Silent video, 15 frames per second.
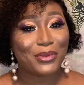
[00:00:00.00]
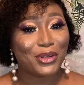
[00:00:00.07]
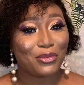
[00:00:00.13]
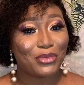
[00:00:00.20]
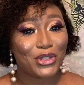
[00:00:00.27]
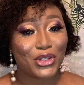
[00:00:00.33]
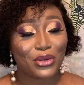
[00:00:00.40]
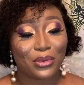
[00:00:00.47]
to be
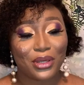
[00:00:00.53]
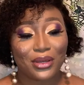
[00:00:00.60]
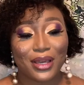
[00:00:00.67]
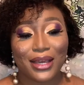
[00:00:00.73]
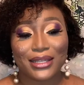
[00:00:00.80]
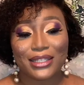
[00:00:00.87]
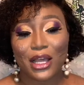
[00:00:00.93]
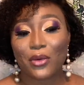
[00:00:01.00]
showing you
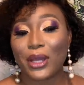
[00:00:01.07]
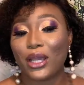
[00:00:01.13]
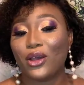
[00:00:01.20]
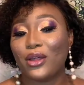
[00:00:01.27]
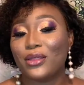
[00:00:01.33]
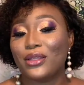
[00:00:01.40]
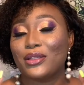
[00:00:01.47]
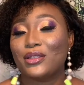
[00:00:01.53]
guys how I got
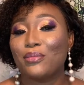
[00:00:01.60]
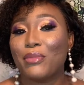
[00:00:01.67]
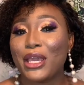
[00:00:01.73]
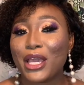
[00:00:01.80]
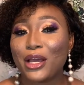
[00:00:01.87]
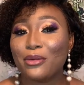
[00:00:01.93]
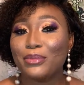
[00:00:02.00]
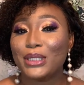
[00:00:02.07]
this
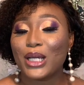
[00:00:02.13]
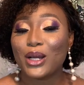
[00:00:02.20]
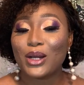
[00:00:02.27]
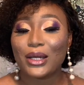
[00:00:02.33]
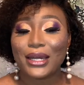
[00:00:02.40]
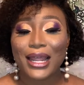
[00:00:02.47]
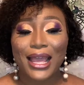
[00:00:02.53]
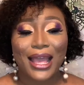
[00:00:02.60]
makeup done,
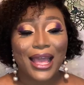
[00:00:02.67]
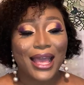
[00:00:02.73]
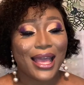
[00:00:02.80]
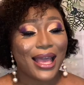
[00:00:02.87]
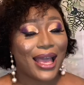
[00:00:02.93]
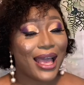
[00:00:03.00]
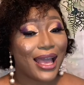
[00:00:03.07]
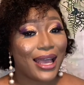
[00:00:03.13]

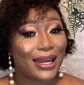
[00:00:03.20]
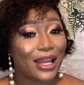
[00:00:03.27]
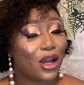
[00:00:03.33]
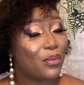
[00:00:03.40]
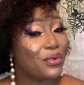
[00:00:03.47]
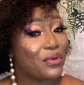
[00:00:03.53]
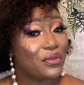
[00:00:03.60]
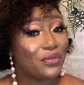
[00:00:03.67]
and I'll be
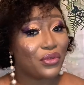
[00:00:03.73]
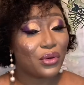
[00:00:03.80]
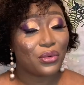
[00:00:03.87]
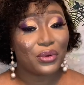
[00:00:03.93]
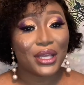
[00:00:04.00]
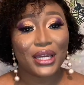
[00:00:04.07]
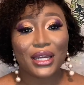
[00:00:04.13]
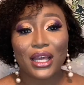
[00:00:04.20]

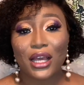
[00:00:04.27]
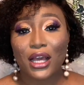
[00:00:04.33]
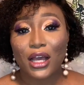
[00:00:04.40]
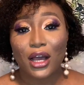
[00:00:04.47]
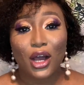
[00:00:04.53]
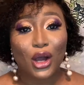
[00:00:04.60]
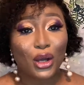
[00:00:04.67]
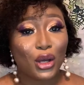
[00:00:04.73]
reviewing a
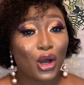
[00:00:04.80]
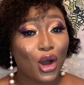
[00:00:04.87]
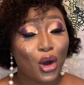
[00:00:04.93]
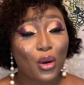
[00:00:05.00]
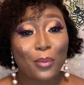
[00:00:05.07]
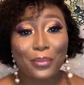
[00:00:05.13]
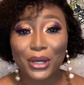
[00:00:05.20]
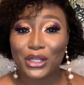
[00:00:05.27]
whole
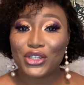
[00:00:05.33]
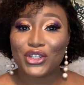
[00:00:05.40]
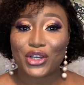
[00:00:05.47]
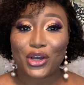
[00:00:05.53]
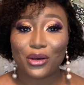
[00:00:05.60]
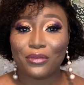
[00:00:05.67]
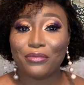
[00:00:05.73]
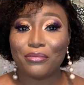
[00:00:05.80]
bunch
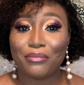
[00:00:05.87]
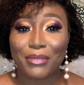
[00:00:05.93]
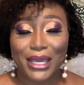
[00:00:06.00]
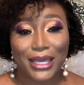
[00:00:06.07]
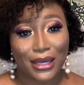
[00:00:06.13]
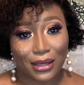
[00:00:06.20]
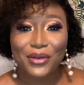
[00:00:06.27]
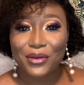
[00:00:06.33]
of
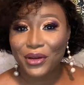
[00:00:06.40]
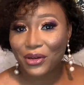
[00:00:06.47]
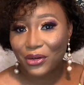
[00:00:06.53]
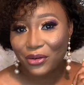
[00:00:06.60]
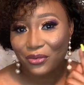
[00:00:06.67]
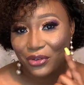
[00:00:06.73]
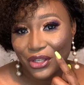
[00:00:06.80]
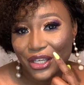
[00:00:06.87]
makeup. on
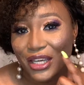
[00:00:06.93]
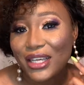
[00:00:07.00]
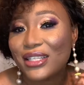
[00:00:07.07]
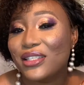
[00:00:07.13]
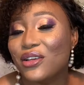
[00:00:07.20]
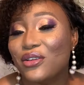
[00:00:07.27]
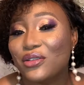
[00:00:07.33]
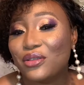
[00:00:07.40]
over here is the
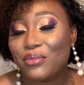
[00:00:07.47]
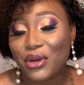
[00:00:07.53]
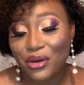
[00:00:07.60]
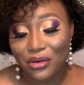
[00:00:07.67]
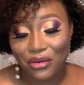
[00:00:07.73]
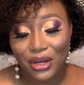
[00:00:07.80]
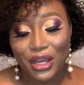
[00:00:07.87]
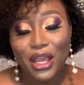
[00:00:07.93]

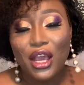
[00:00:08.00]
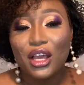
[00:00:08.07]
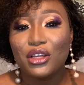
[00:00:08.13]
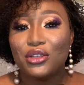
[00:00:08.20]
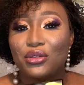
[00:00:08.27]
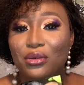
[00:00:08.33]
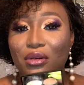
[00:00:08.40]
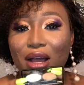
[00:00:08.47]
Cosmakery
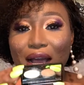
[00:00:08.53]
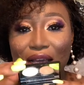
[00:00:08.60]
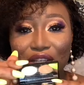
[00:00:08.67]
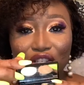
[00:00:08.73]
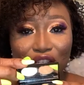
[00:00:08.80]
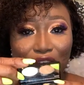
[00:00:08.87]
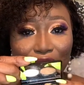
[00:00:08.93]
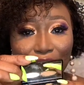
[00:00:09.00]
Duo
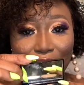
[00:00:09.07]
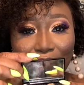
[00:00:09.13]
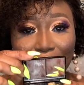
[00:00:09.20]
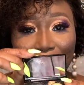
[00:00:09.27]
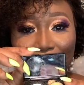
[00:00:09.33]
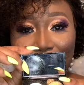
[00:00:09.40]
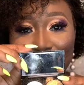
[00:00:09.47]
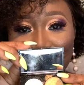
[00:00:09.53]
eyeshadow that
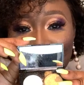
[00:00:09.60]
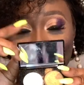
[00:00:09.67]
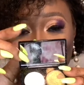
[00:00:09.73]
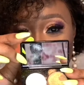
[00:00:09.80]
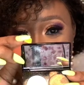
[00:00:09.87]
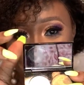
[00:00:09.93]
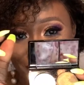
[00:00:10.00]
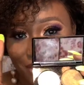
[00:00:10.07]
I
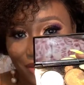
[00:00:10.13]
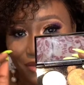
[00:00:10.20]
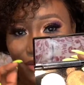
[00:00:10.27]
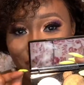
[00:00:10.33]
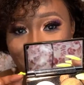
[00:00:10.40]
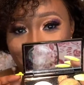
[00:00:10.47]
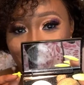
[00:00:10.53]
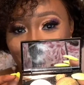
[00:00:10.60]
used for
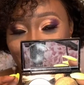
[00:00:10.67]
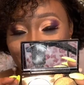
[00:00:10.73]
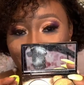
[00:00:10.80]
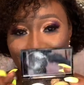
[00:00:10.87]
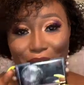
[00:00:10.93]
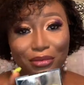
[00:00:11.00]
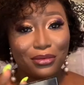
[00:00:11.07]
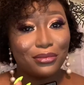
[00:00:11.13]
this video.
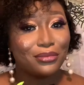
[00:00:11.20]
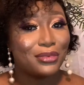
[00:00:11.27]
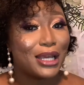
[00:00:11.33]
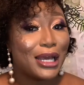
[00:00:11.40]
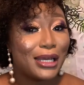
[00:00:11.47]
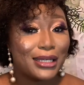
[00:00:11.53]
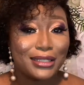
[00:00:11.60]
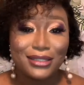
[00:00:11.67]

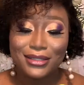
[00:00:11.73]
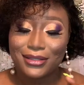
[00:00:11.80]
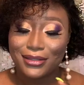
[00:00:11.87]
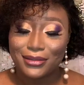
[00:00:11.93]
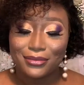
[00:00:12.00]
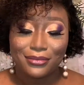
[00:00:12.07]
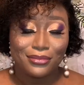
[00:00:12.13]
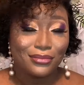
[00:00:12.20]
Guys,
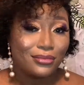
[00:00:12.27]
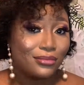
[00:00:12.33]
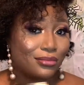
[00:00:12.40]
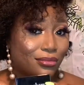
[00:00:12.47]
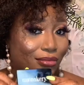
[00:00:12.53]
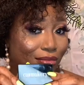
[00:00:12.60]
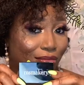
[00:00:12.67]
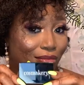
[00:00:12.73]

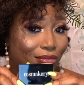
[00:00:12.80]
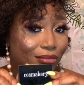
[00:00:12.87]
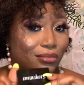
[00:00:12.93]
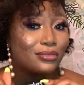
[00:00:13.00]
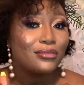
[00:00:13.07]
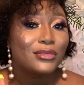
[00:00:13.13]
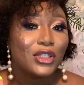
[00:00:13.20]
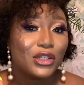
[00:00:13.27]

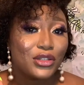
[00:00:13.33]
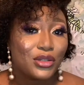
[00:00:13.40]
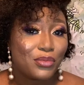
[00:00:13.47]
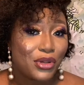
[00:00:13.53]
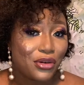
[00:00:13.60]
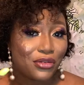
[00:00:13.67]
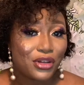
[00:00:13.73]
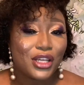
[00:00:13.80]

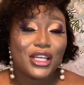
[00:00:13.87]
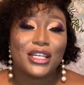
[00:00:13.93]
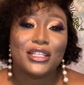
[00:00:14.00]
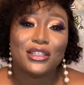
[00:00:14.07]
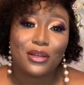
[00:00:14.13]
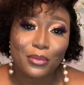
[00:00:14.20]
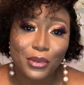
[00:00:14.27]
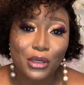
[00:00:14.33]
Cosmakery is the
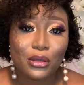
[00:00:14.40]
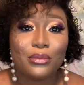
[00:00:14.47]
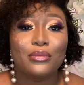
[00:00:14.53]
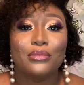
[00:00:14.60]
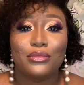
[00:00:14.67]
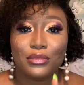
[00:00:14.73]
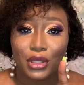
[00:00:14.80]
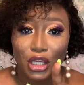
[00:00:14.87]
bomb.
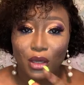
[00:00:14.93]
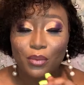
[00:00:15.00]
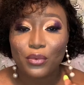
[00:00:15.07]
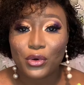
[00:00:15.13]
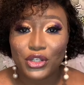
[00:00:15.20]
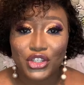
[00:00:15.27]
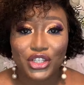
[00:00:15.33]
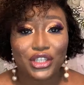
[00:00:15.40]
Keep
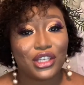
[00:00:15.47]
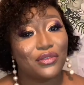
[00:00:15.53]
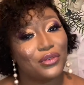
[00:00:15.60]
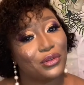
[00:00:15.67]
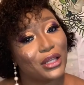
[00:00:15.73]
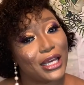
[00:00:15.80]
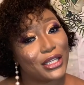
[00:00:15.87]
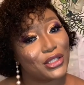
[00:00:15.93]
watching if you
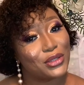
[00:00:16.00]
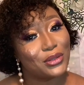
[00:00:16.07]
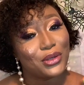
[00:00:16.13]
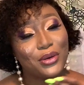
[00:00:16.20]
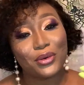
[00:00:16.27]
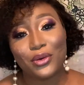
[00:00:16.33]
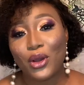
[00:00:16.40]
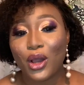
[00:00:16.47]
like to
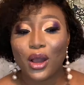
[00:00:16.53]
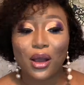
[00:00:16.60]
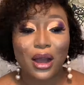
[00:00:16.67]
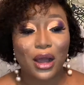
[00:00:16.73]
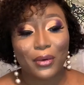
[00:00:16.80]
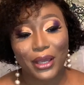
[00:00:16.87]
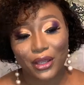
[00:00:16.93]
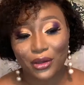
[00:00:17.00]
know how
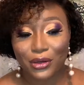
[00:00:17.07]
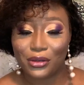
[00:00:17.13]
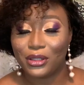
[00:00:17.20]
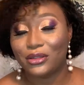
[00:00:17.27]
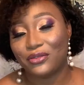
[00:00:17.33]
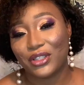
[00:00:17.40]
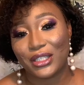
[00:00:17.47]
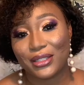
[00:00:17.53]
I got all of
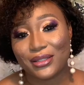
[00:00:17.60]
this.